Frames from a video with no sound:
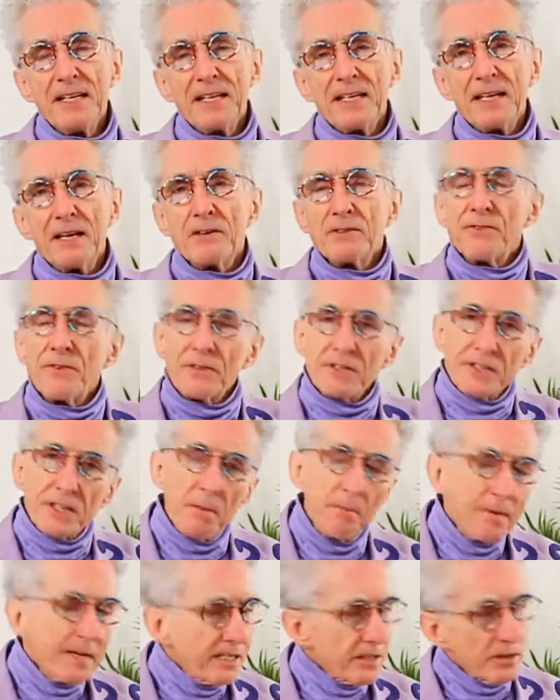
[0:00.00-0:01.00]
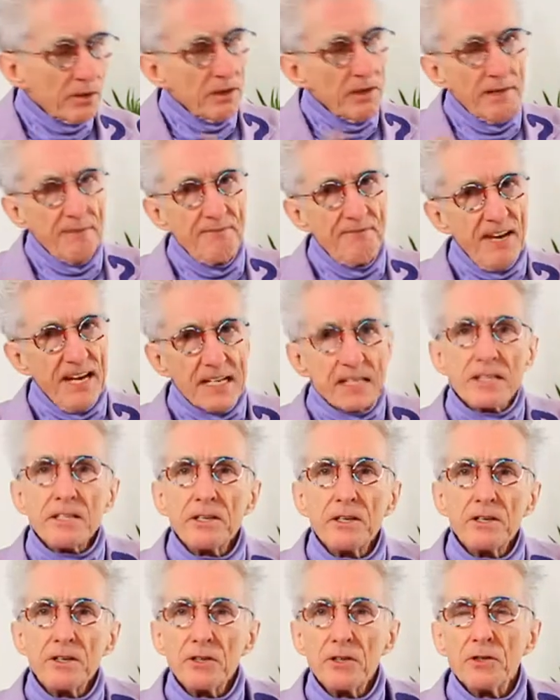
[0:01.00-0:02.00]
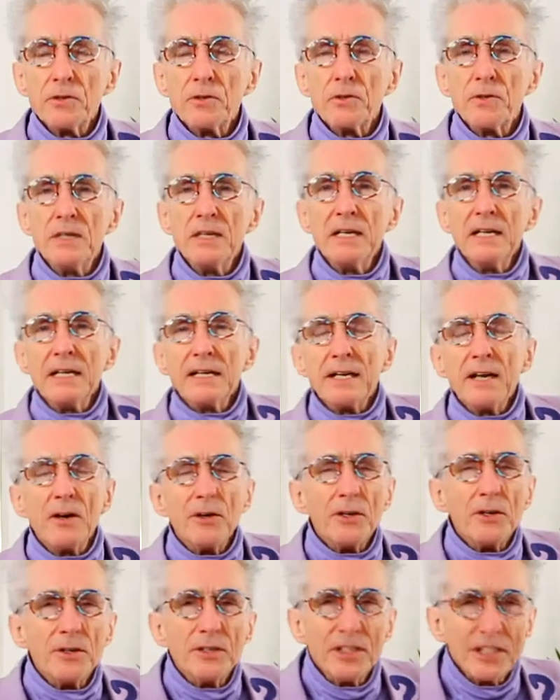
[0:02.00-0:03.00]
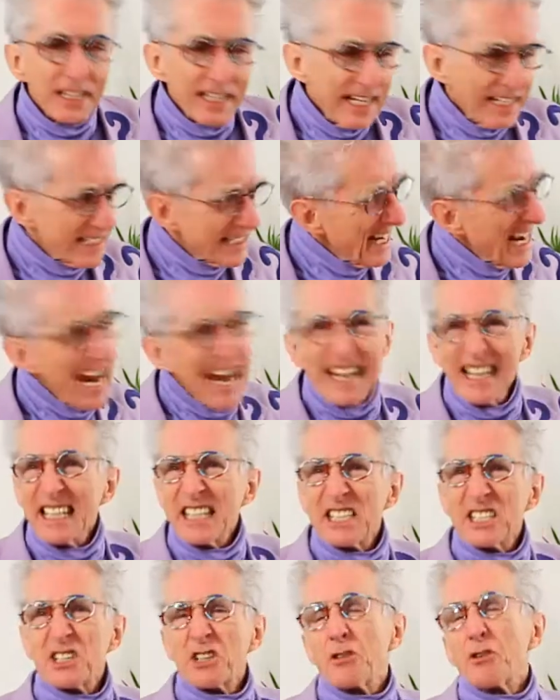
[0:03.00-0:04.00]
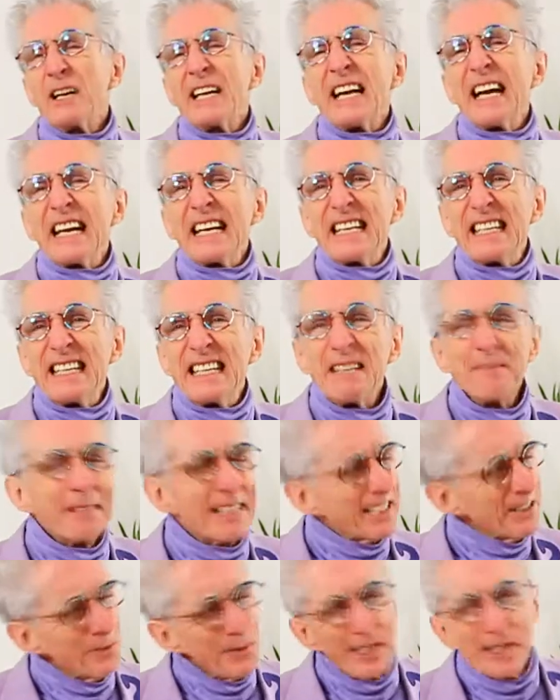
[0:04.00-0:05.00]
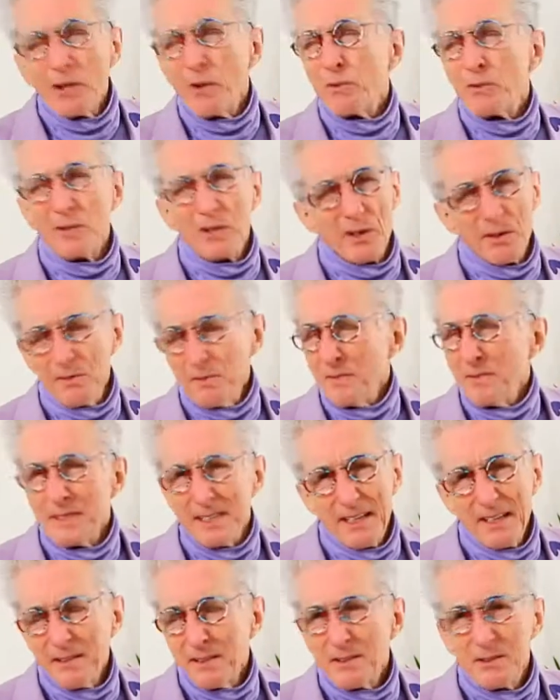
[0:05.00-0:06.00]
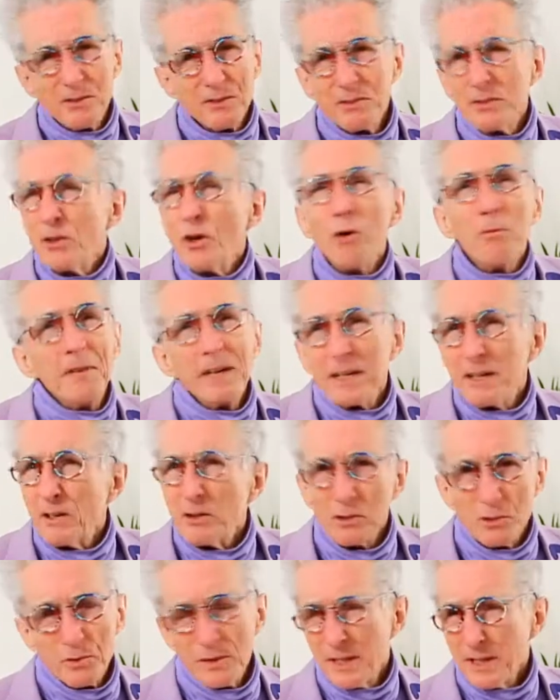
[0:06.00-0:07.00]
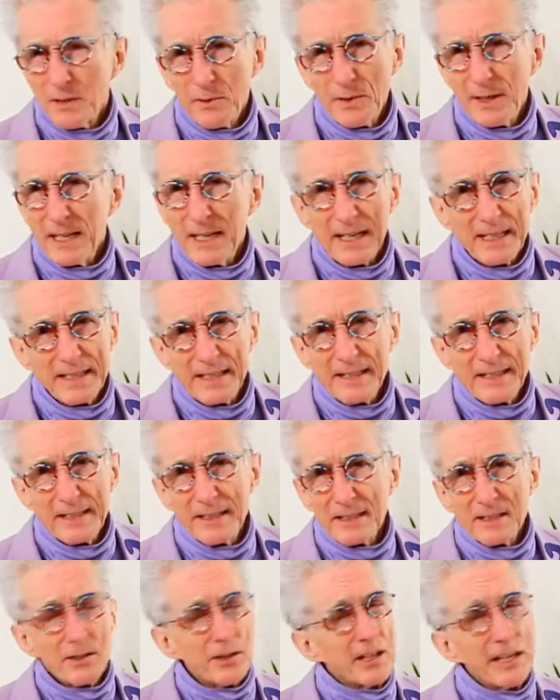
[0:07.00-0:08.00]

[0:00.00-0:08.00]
You know, so if somebody's going to invest in you, you know, you just can't say, hey, this is a great idea, because we don't know. I'm going to tell you the truth, nobody knows what a great idea is.